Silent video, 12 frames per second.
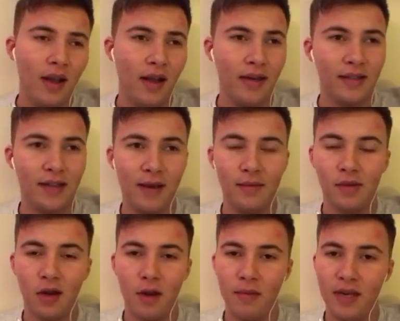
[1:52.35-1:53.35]
at the same
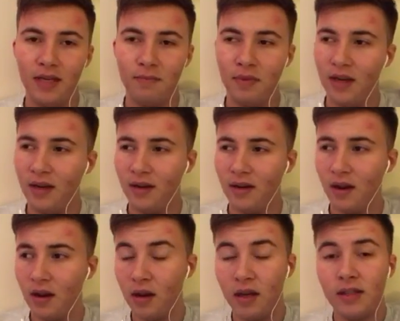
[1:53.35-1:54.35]
time, he's
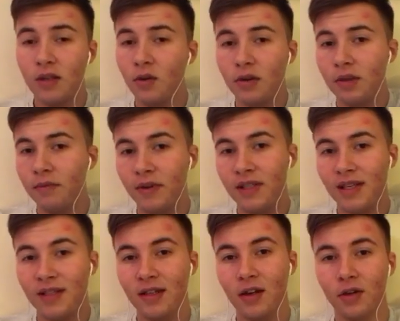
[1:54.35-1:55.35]
scored some
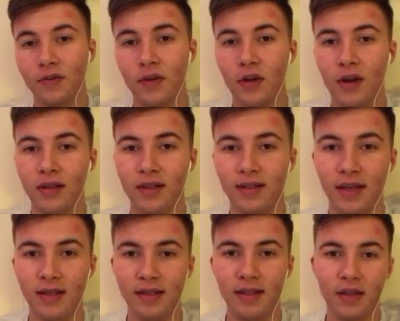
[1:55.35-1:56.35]
fantastic goals for United this
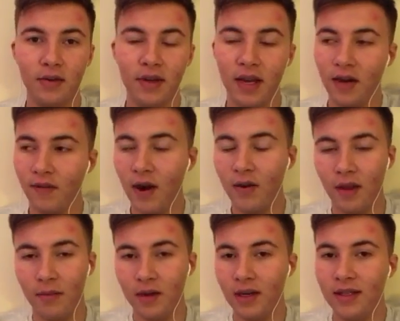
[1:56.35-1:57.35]
season. There's no getting around
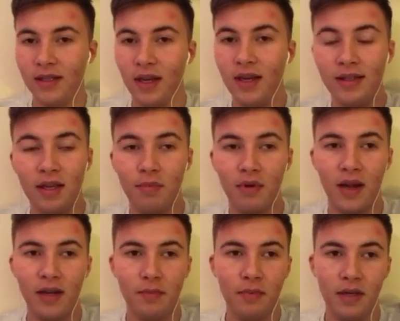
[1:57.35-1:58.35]
that. But is he a
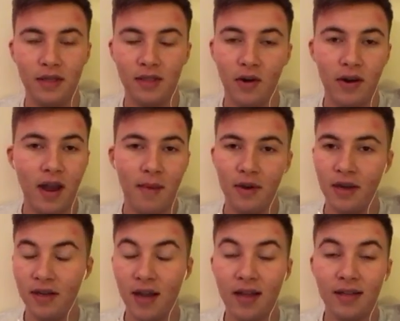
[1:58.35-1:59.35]
player that's been as dynamic
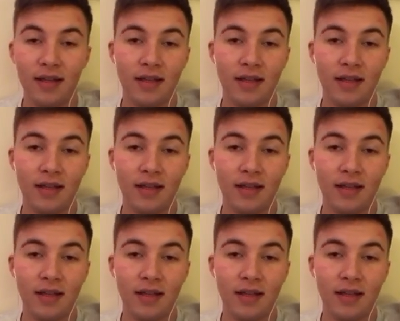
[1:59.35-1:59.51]
and as